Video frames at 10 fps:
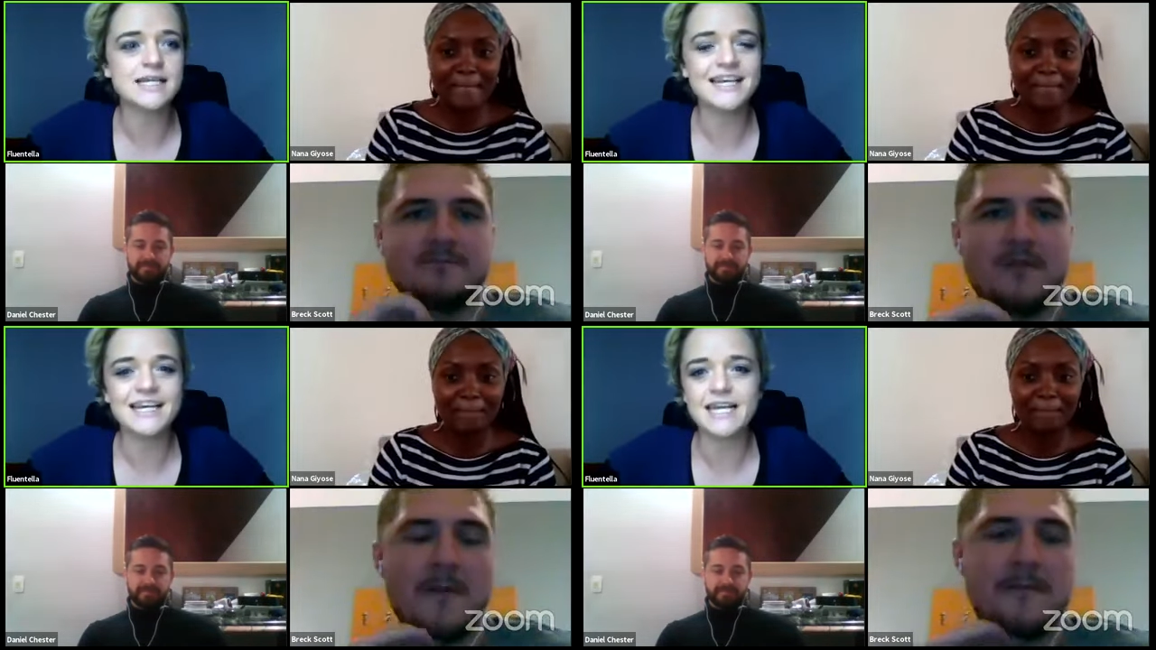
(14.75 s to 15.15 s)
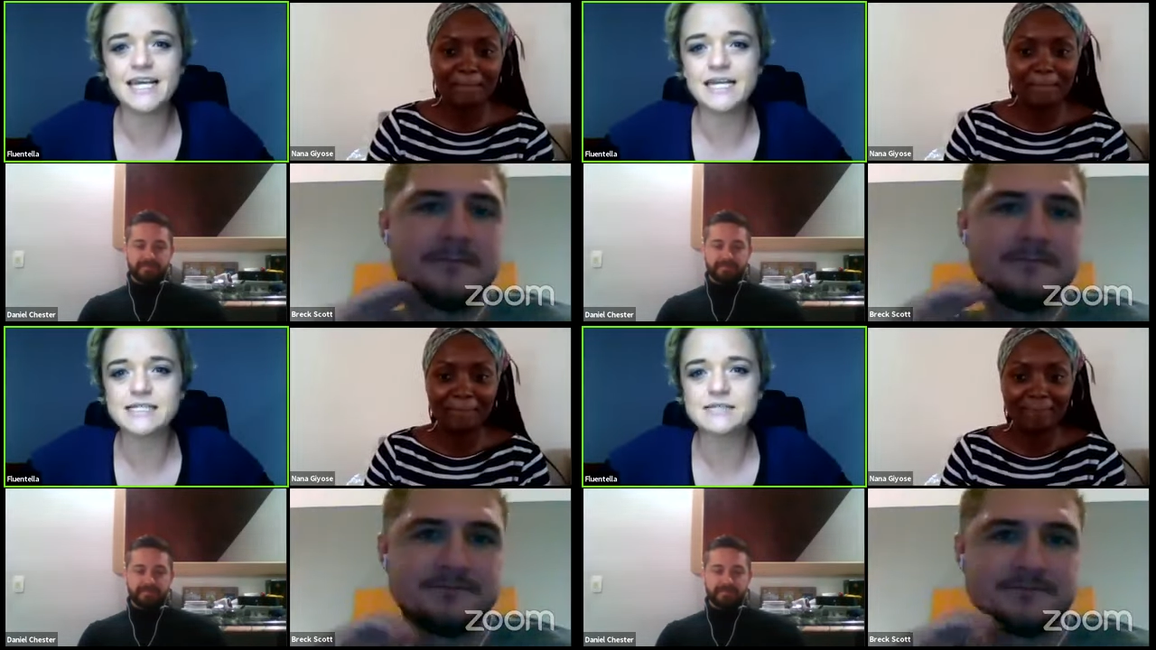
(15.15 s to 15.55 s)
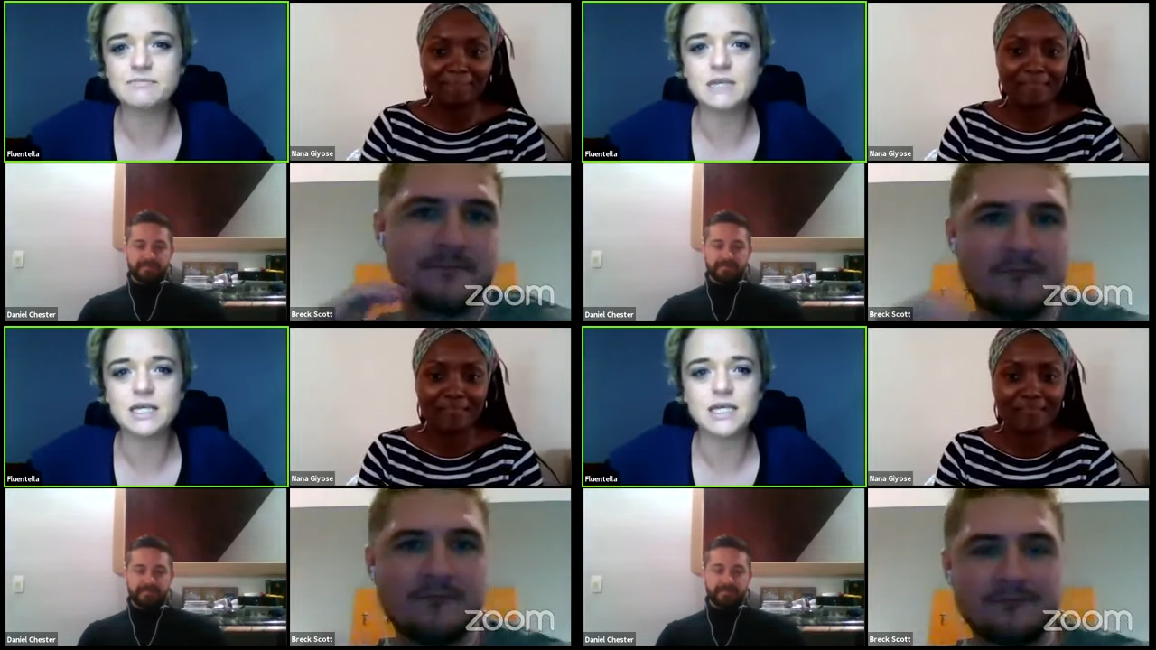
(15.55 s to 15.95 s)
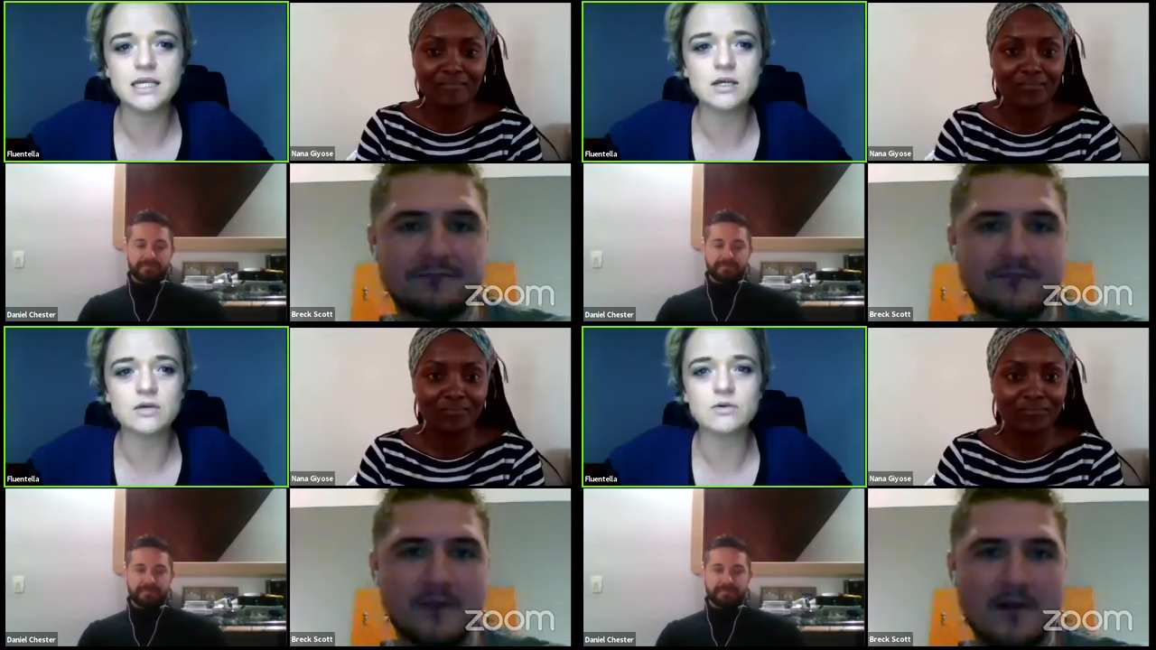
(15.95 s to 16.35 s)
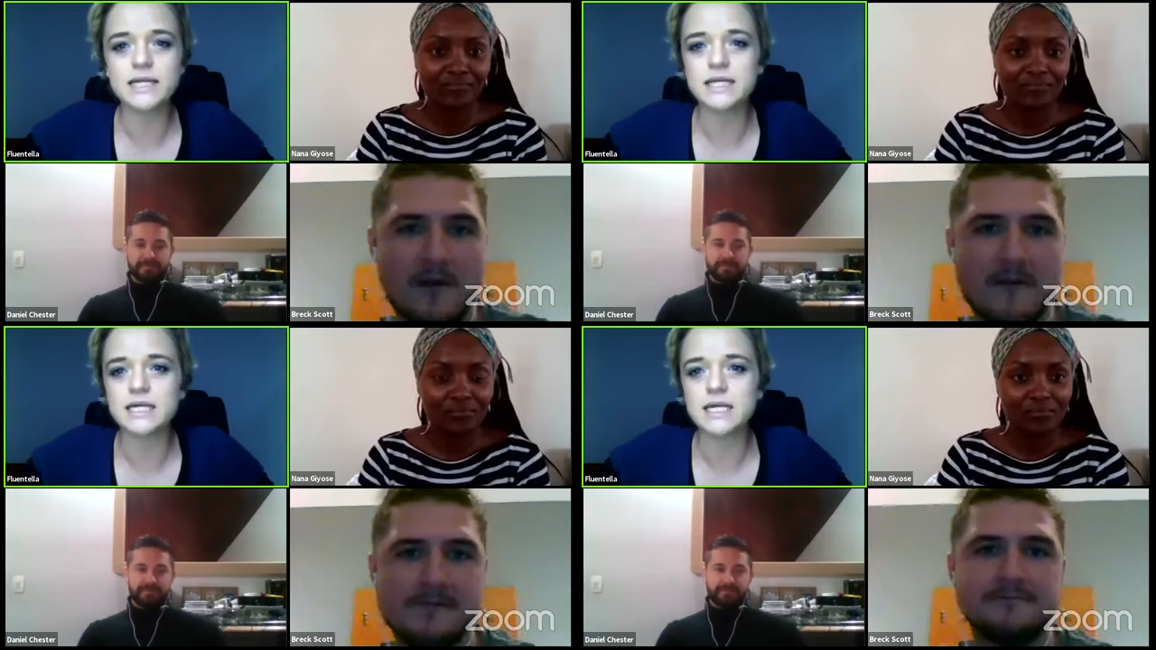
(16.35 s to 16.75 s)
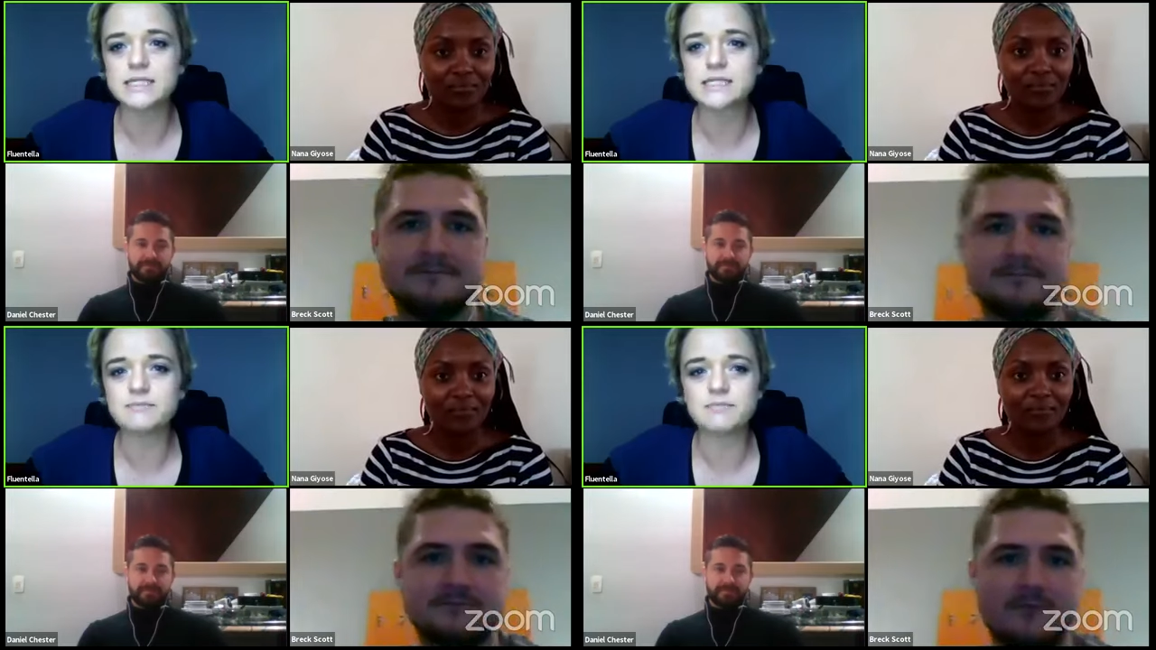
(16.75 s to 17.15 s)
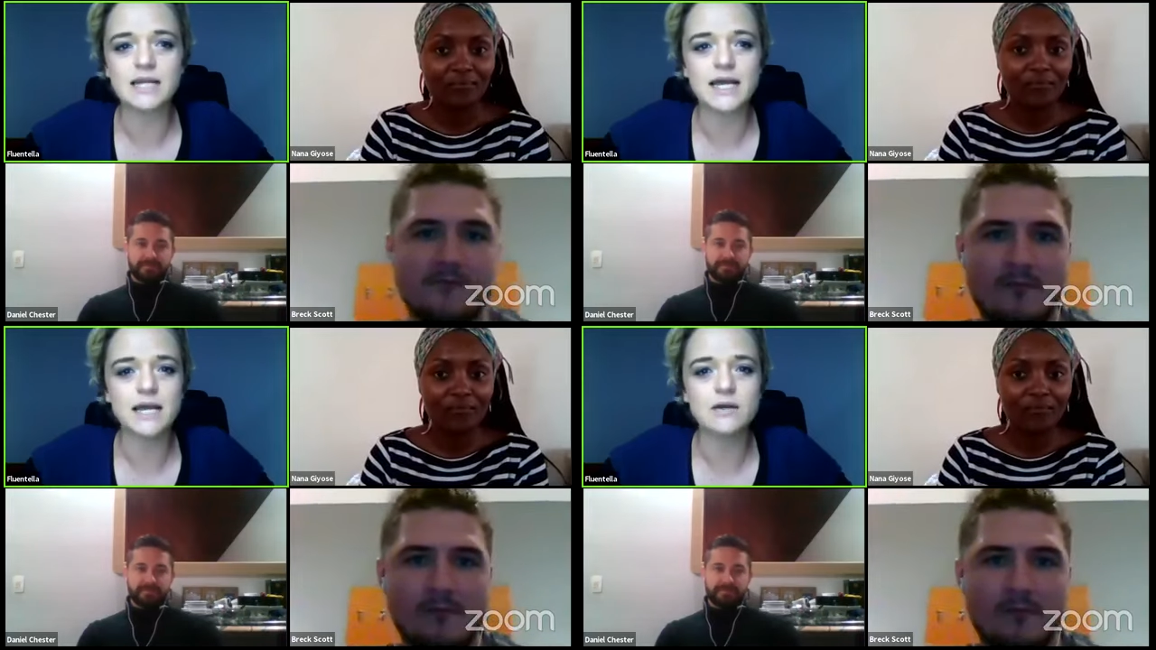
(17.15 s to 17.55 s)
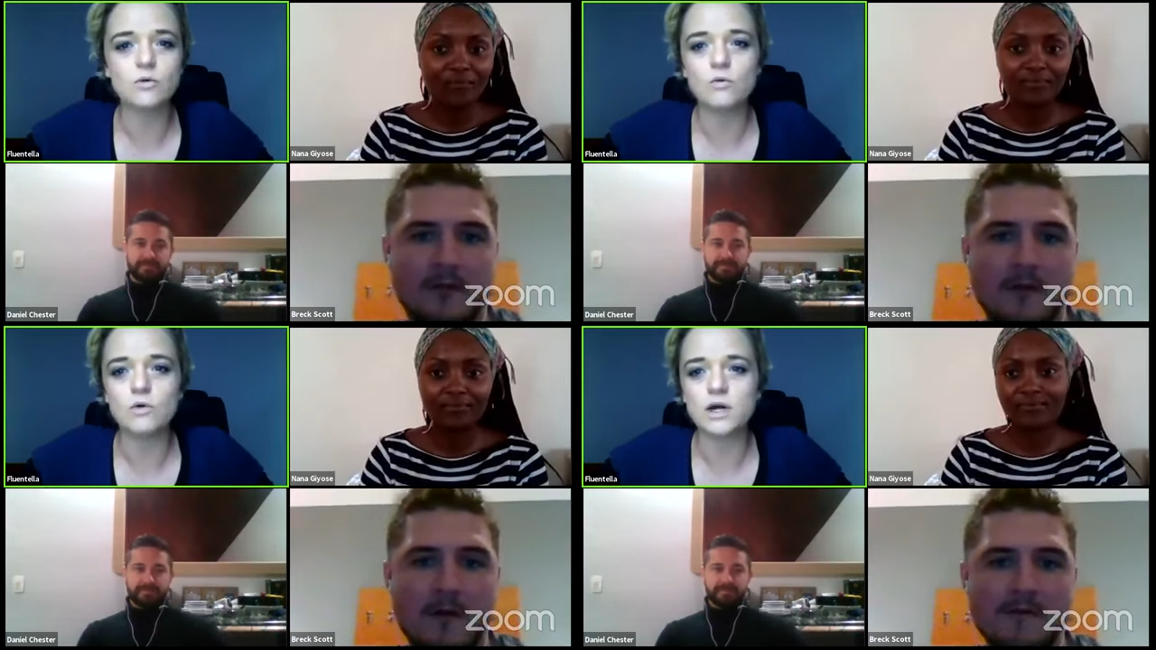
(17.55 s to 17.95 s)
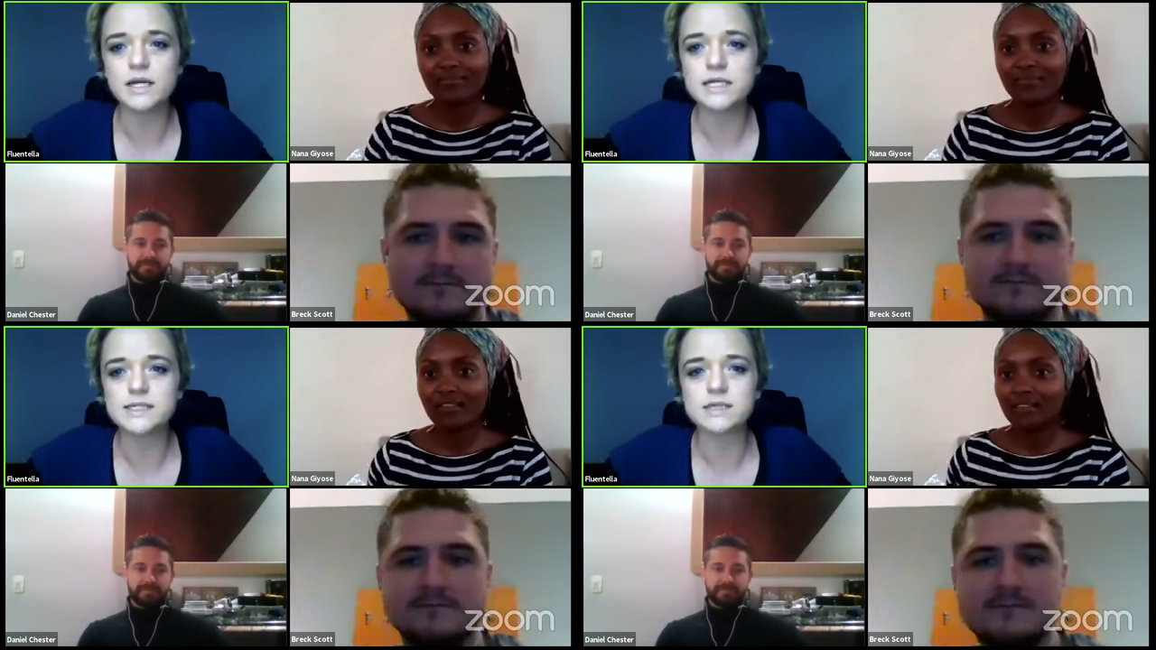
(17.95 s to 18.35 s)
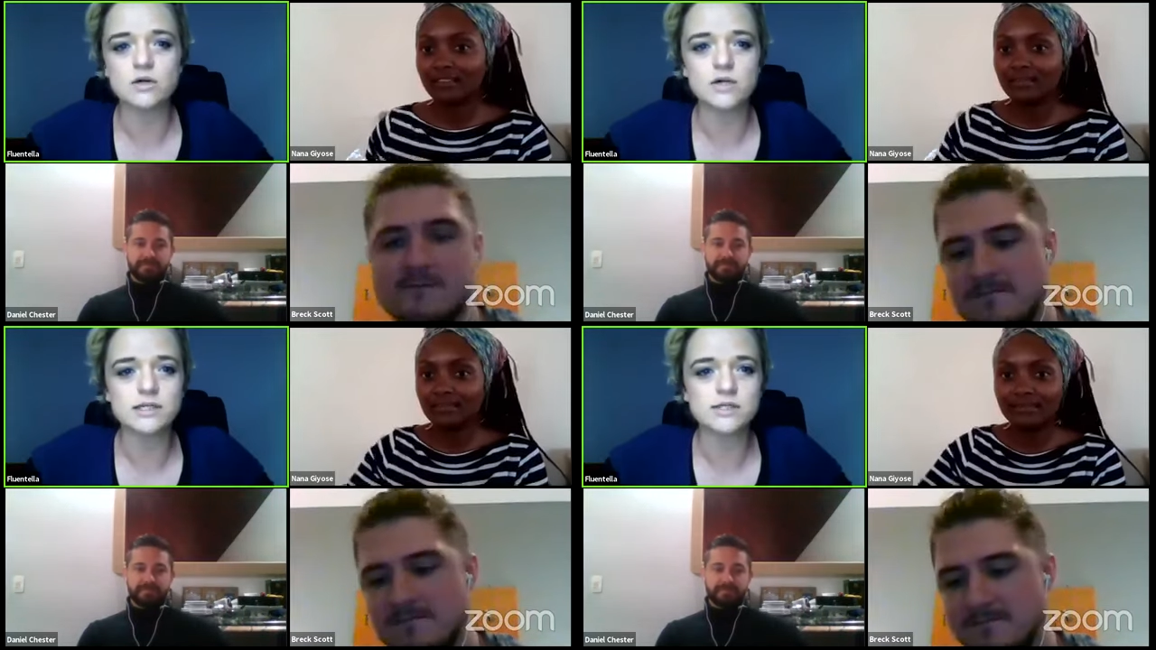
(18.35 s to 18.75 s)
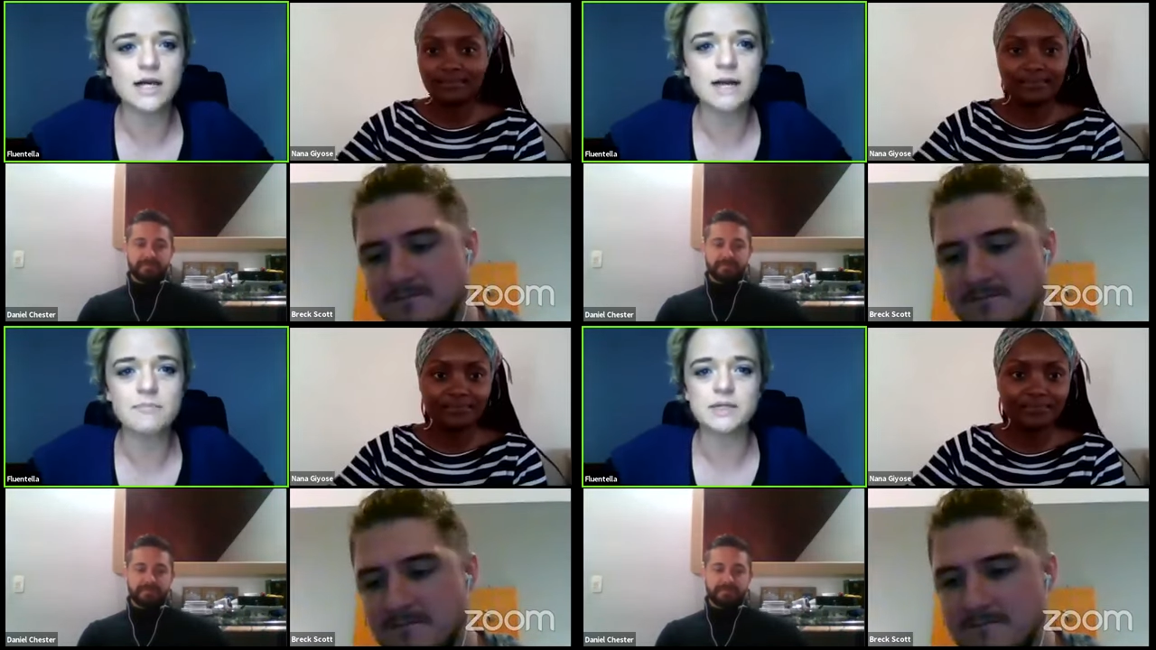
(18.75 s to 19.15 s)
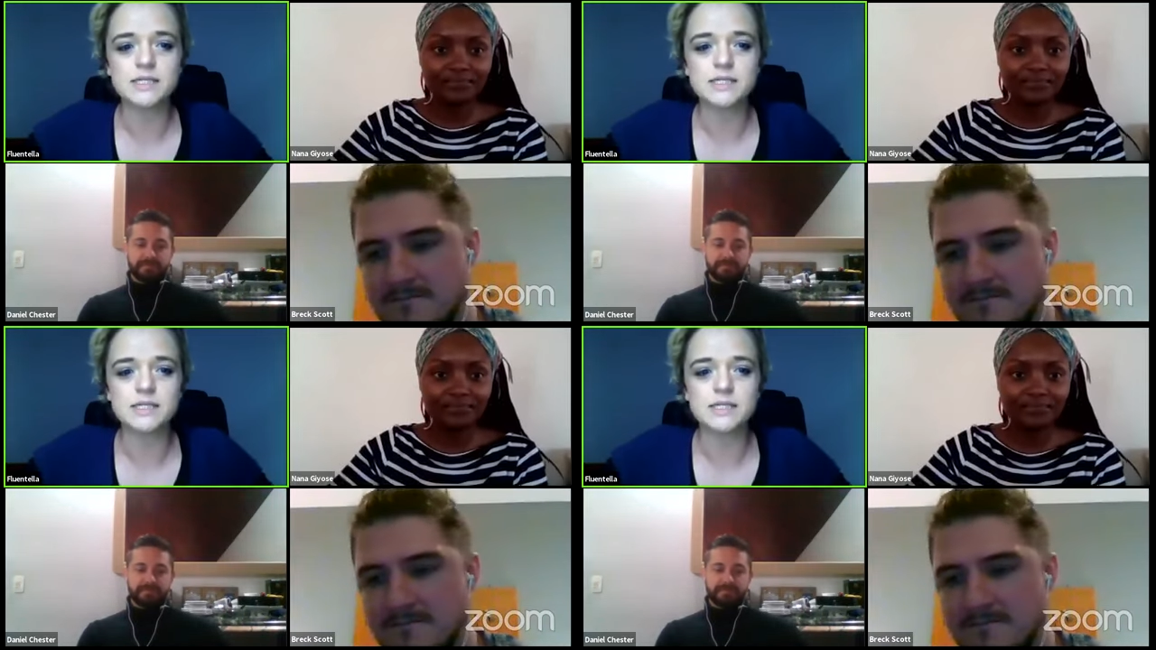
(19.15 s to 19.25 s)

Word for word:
Speaker 1: let me quickly explain what is going to happen.